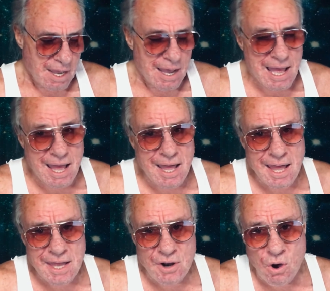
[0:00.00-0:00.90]

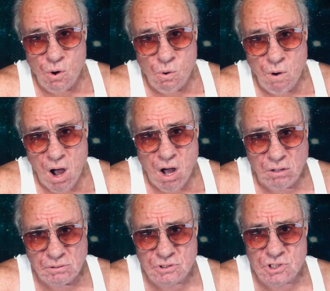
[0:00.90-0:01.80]
I don't
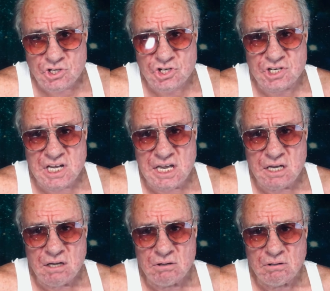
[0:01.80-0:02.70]
want the
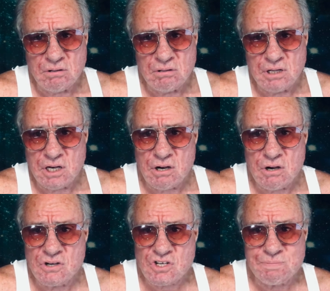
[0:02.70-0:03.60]
steel, it
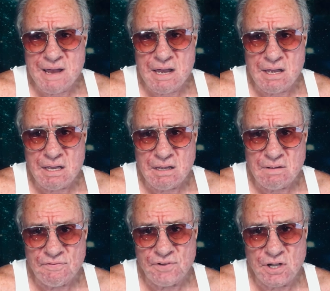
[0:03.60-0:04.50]
hurts my
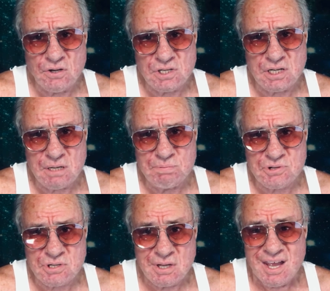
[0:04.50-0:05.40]

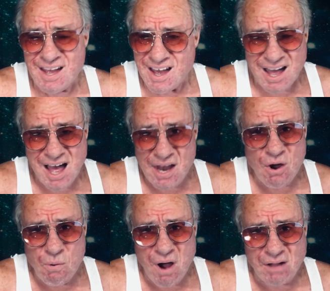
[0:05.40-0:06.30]
fingertips. I
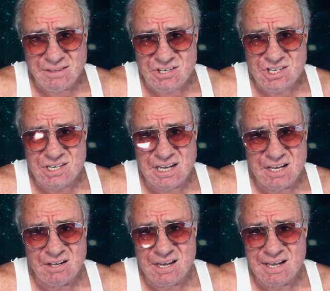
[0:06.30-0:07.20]
don't want the
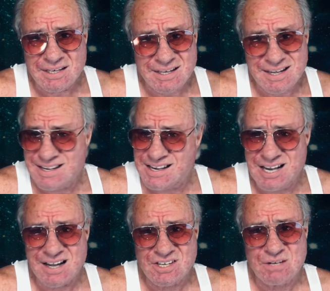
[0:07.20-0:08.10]
steel, it
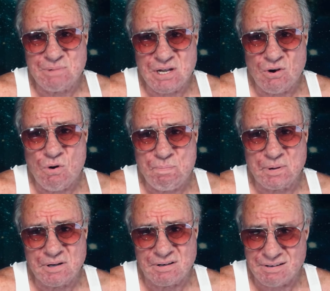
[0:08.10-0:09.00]
cuts me
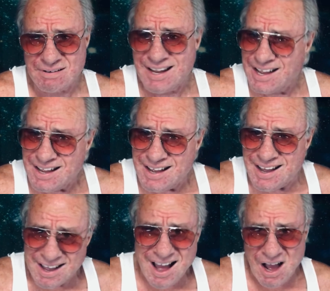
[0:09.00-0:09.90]
open.
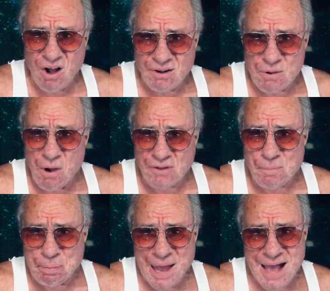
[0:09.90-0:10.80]
I only want
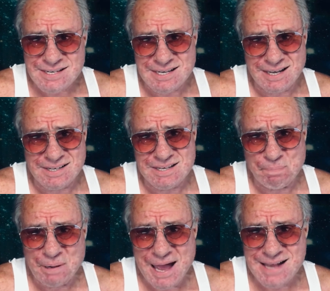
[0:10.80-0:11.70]
the plastic because the
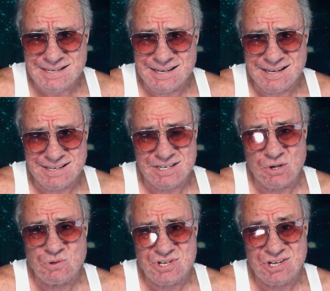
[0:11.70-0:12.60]
plastic is
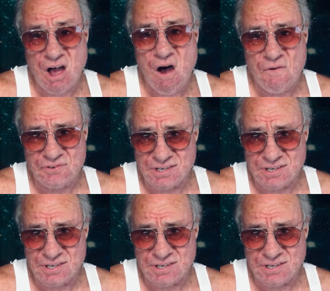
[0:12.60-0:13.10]
so soft